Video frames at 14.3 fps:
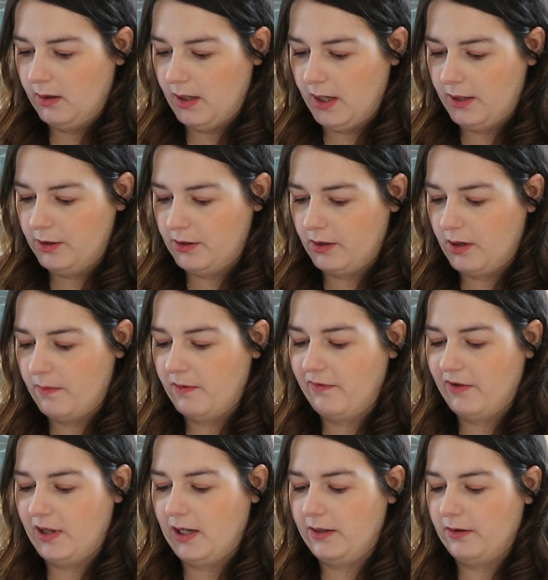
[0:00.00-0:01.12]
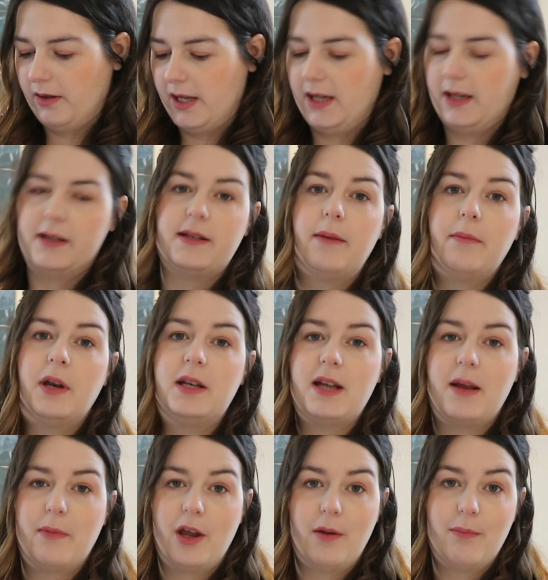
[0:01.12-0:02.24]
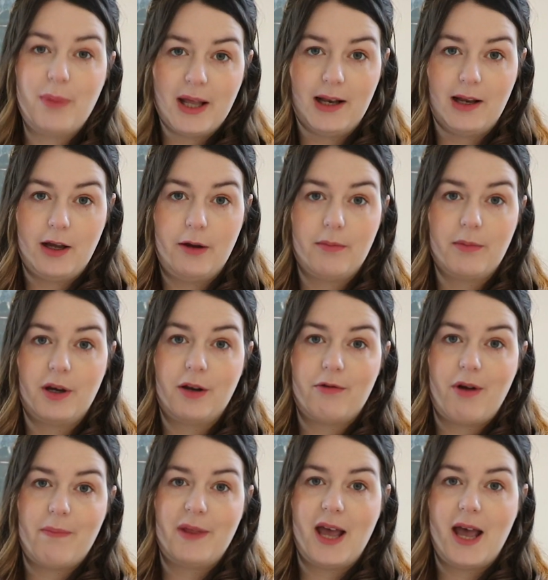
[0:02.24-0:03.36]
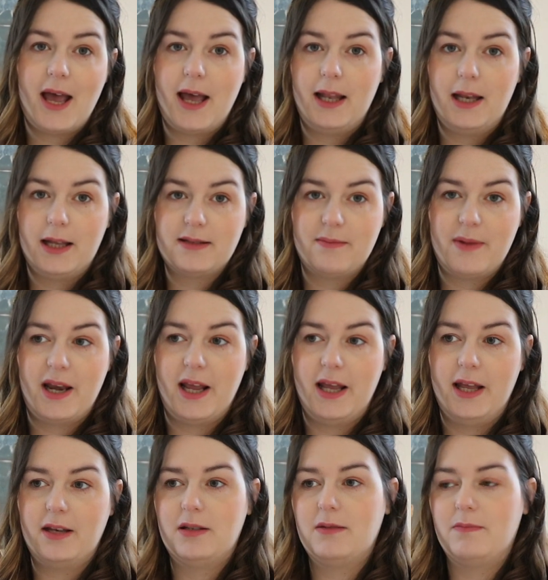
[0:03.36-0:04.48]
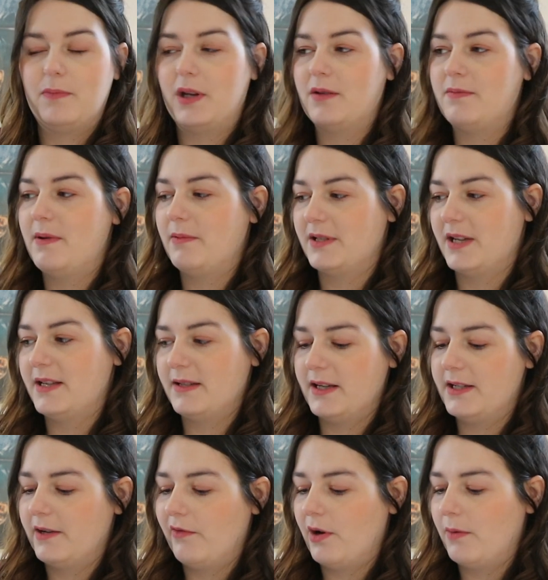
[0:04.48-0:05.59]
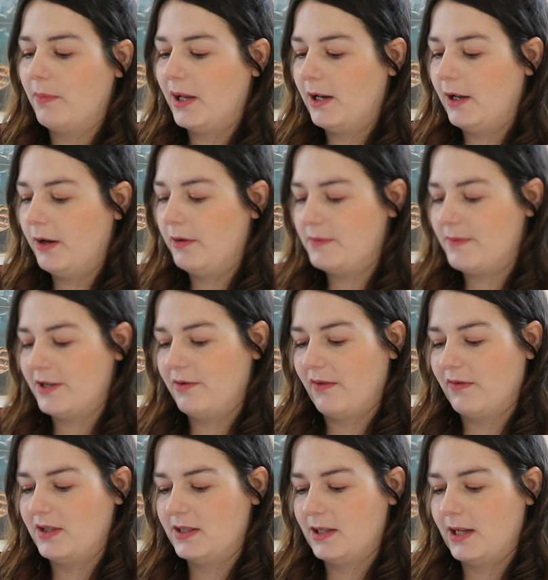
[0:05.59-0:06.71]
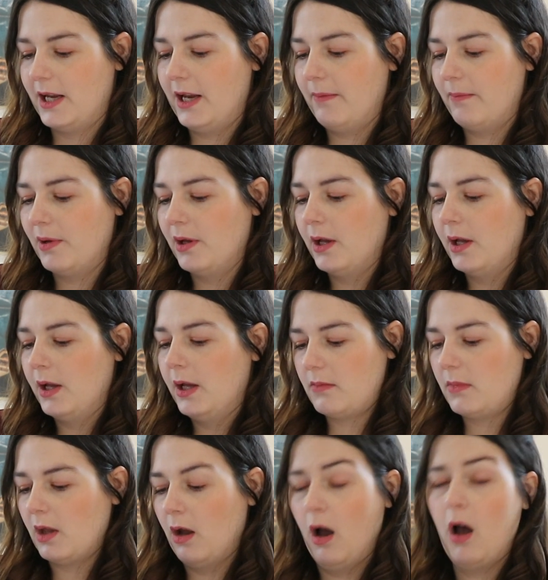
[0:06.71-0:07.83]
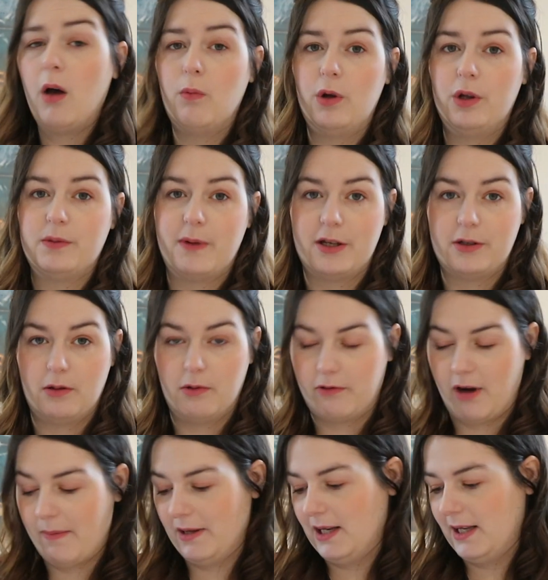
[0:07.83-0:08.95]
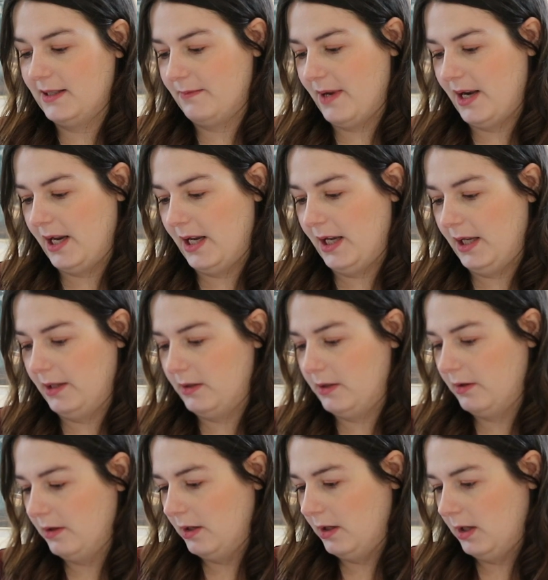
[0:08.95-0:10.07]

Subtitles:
Then just a couple of other little things. I'm going to take my own pillow. I'm going to grab that at last minute because people say it's nice to have your own pillow, especially if you have to sleep. A hot water bottle we'll grab at last minute.